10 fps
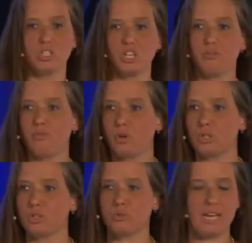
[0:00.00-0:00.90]

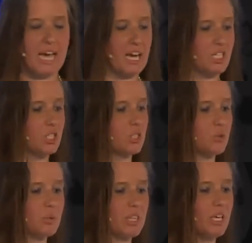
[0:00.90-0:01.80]
adverse reactions
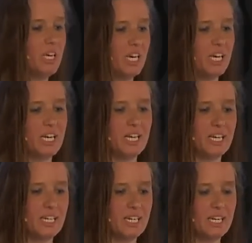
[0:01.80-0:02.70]

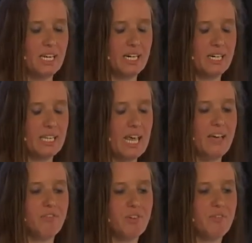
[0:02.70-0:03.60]
in
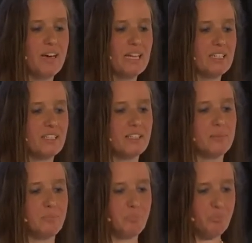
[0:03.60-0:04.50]
life events
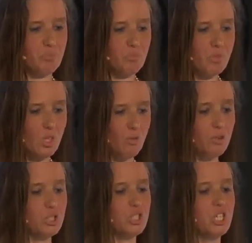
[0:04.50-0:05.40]
for
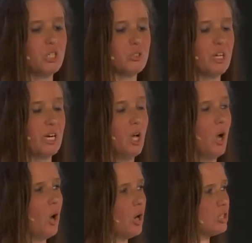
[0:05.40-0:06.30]
children.
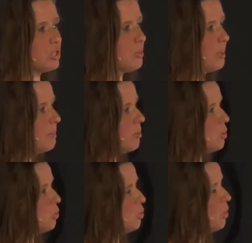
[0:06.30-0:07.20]
Also people who